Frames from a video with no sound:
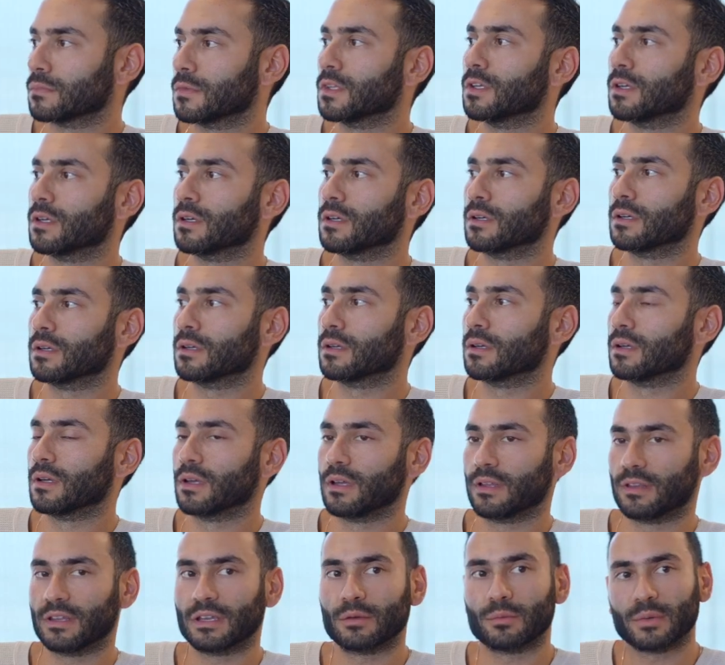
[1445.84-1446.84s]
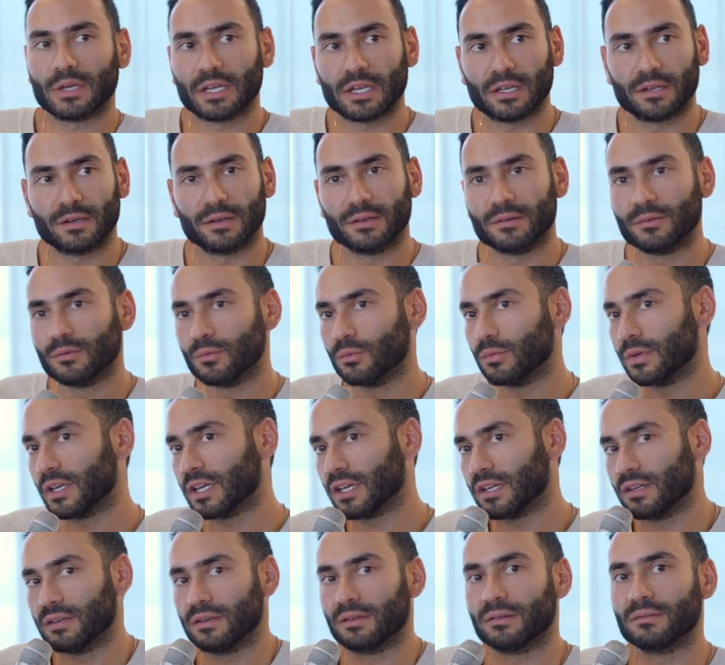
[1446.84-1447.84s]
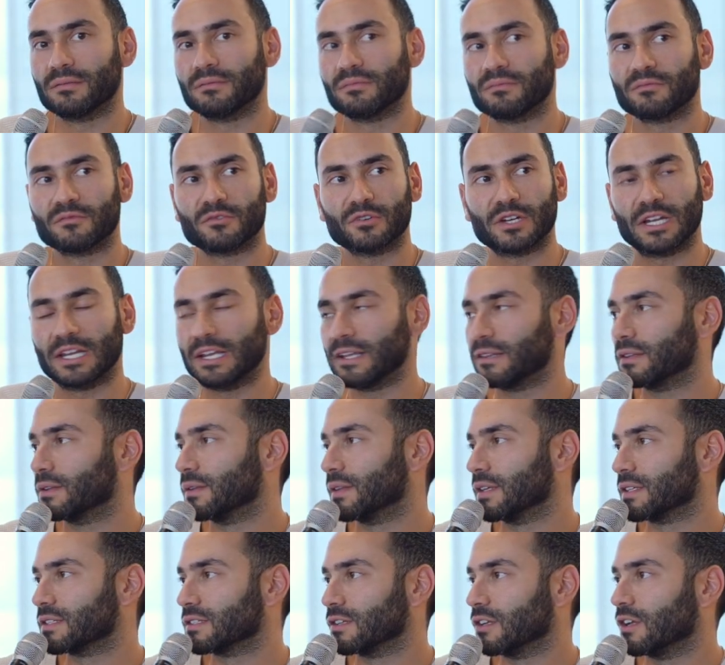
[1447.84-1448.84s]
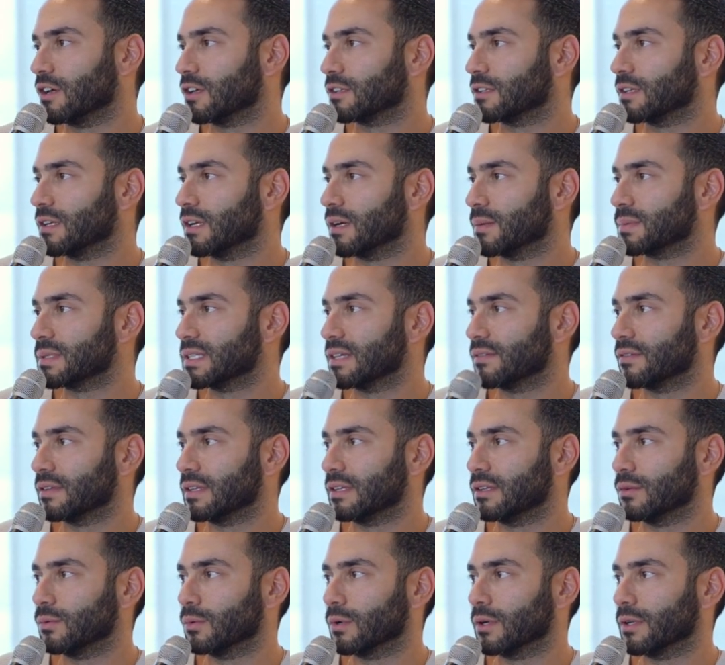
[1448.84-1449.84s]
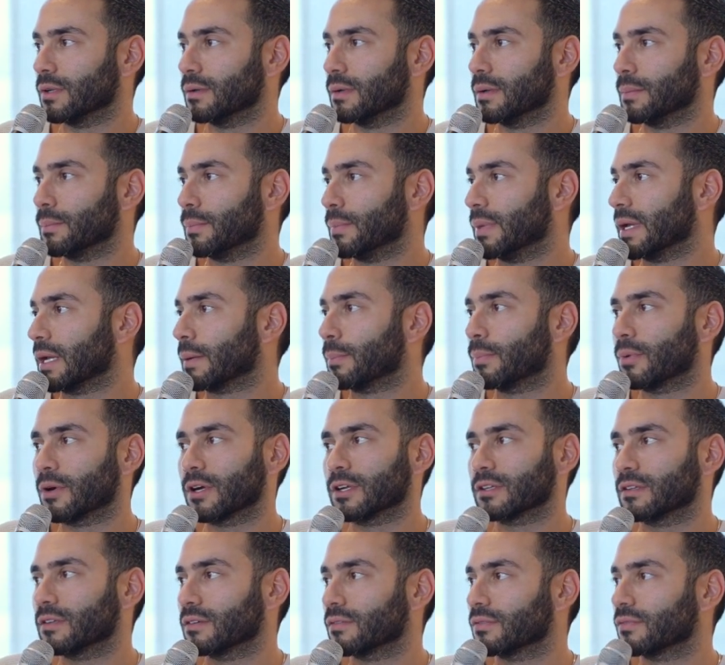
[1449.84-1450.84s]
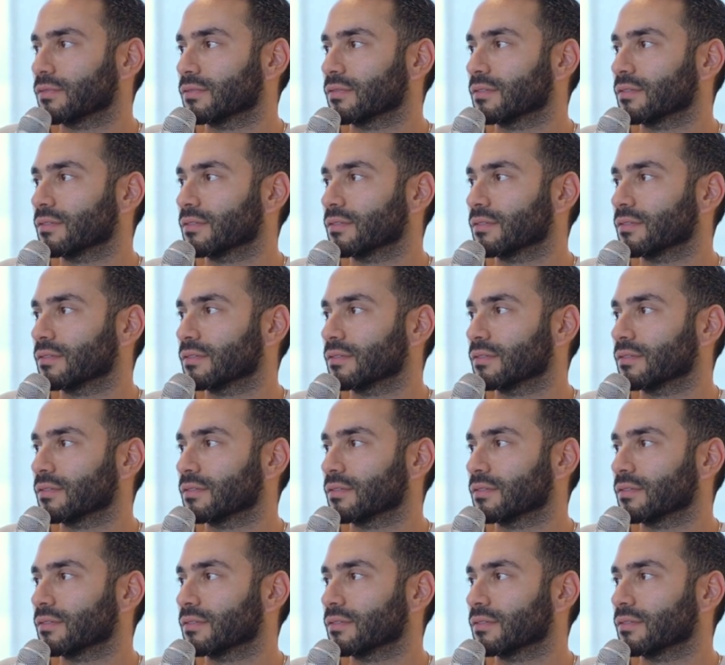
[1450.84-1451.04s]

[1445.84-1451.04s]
yeah, I think we can relate to this a lot in Hub 71. A big part of